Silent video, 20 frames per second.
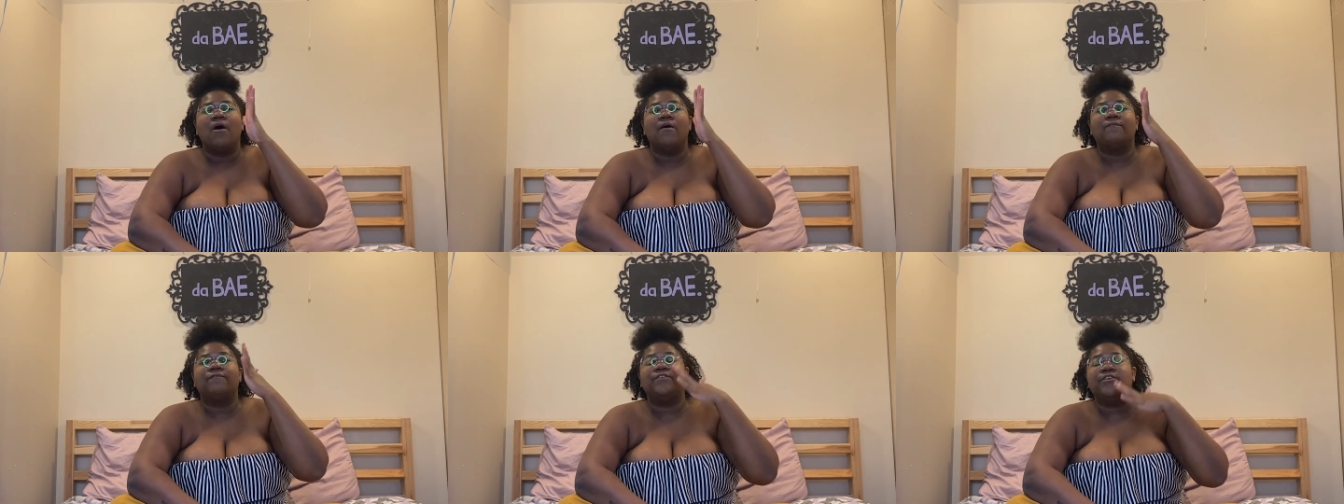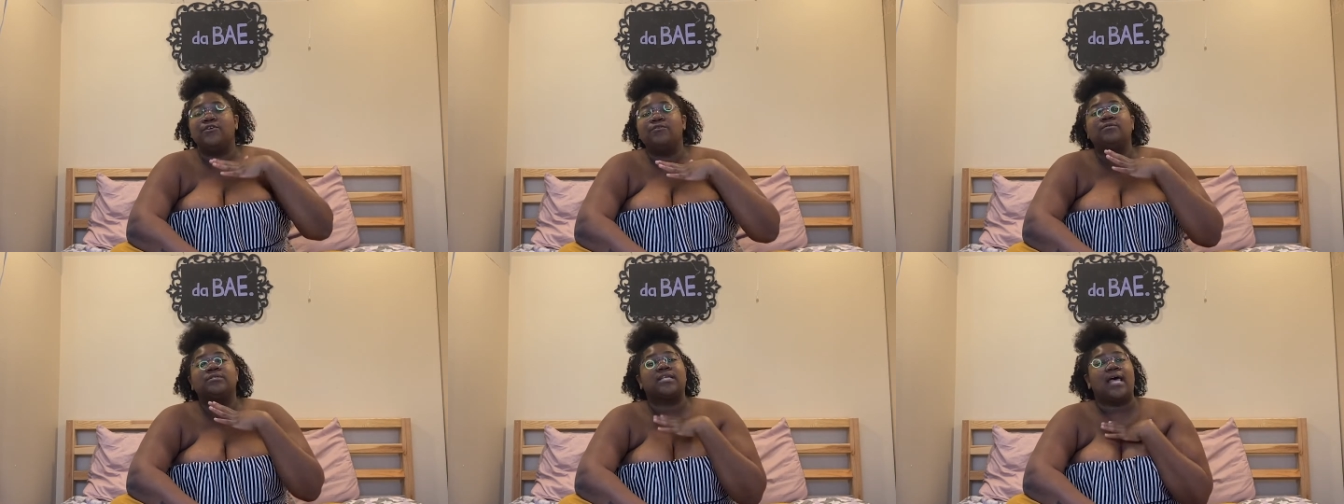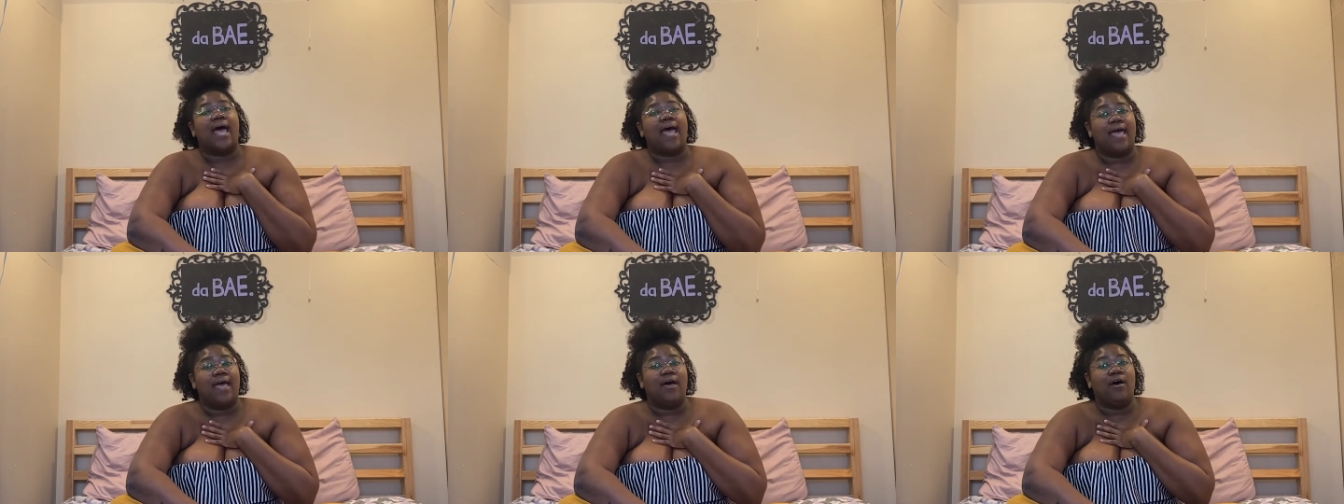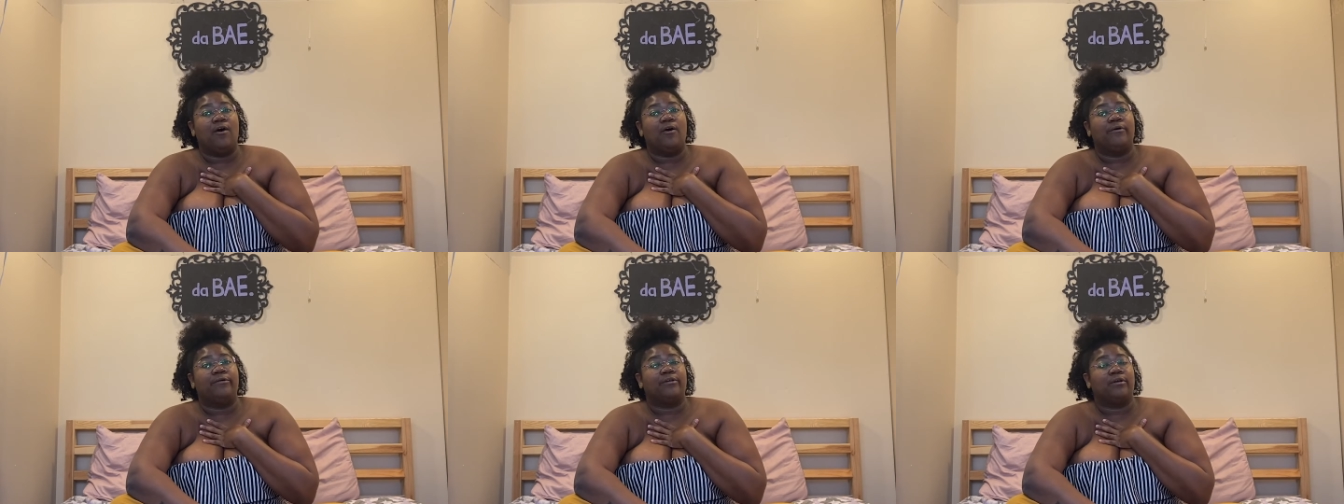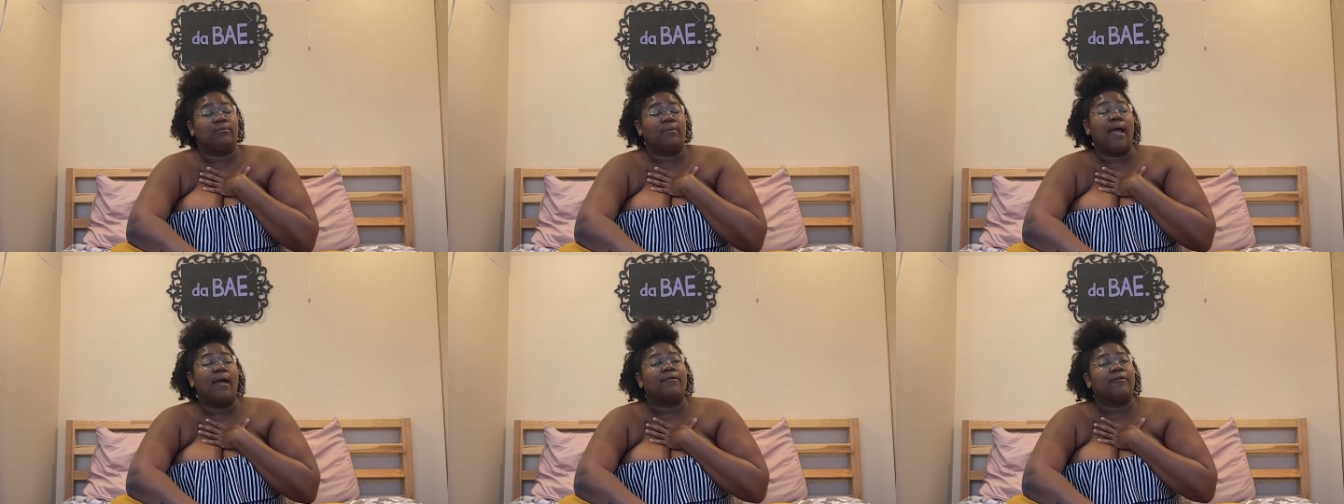views I held
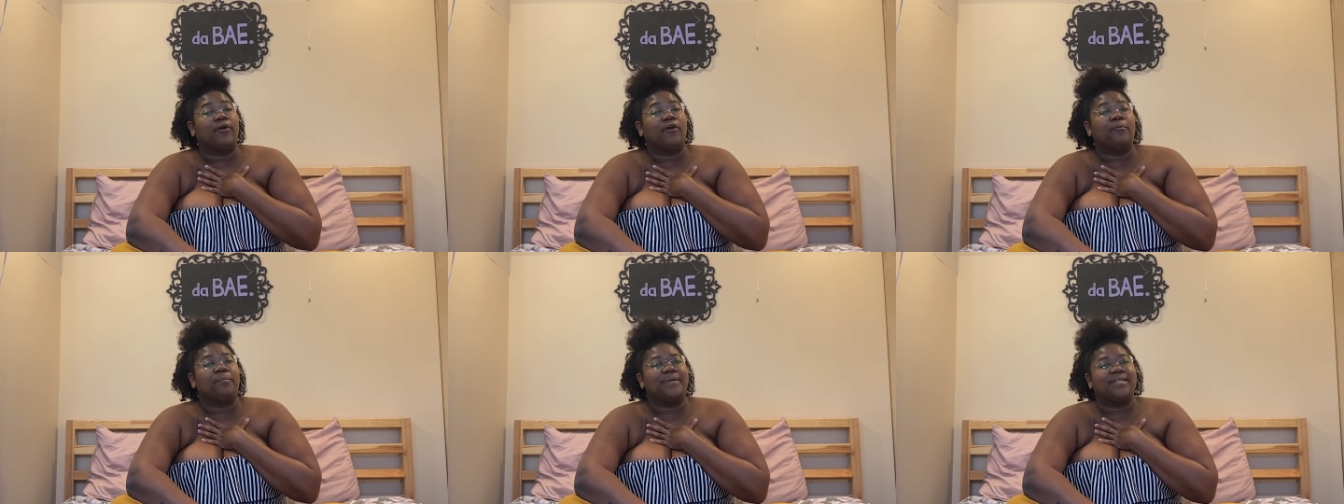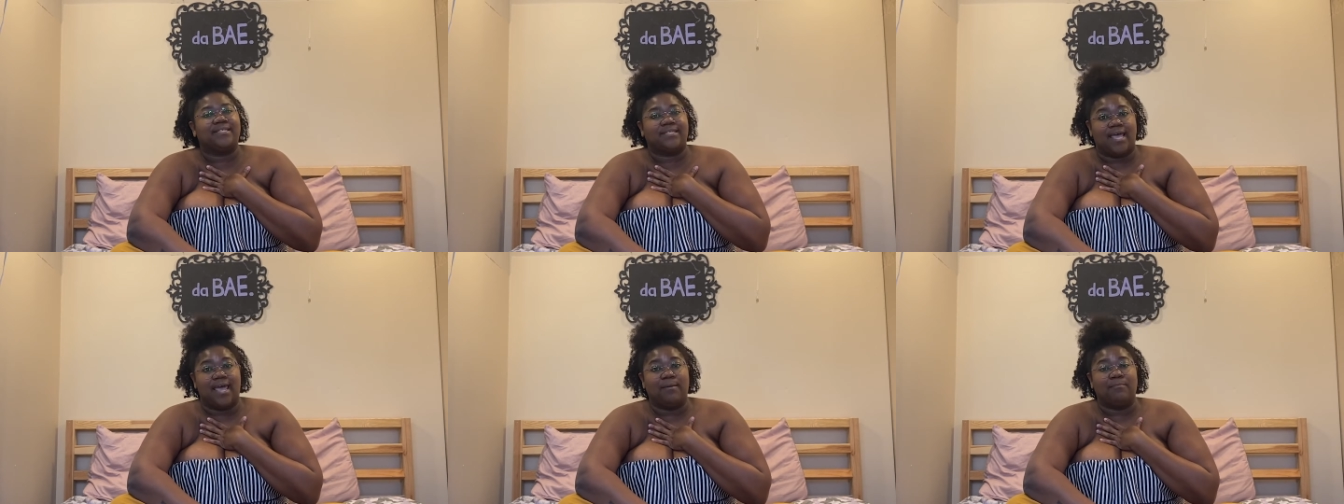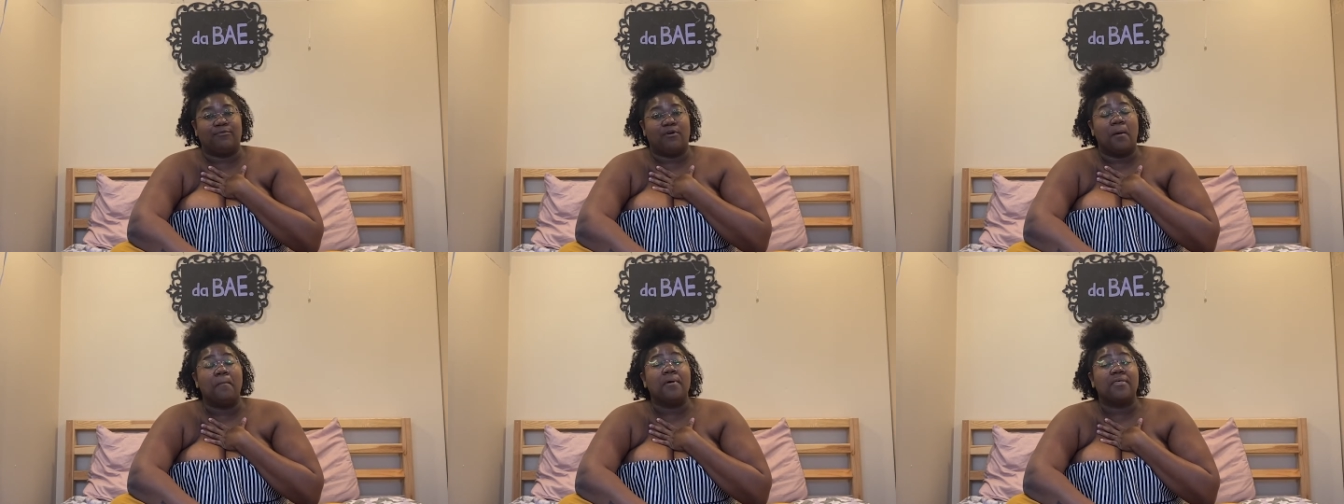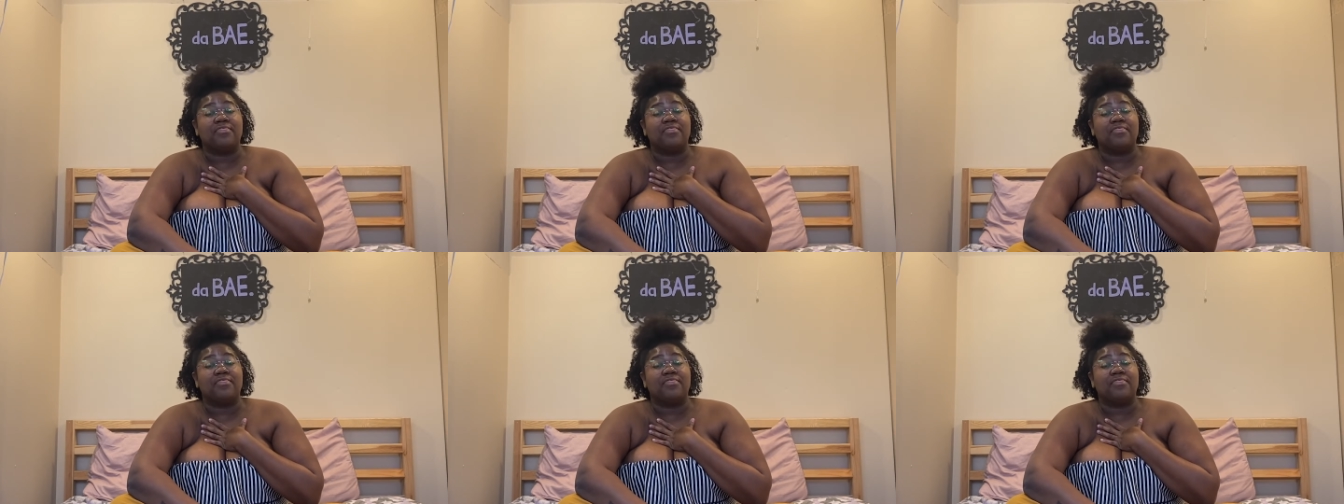around herpes came from.